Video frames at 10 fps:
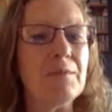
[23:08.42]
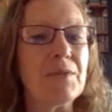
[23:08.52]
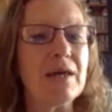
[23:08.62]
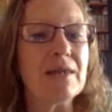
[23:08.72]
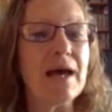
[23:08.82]

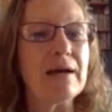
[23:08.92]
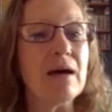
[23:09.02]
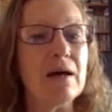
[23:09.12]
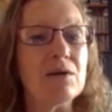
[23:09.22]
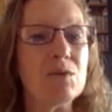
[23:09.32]
and that
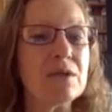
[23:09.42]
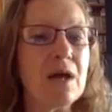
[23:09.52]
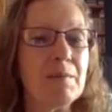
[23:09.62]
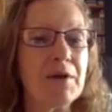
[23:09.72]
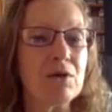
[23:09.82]
kind of was
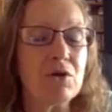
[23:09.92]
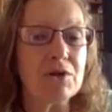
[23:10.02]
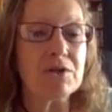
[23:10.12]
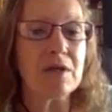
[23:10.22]
coming across to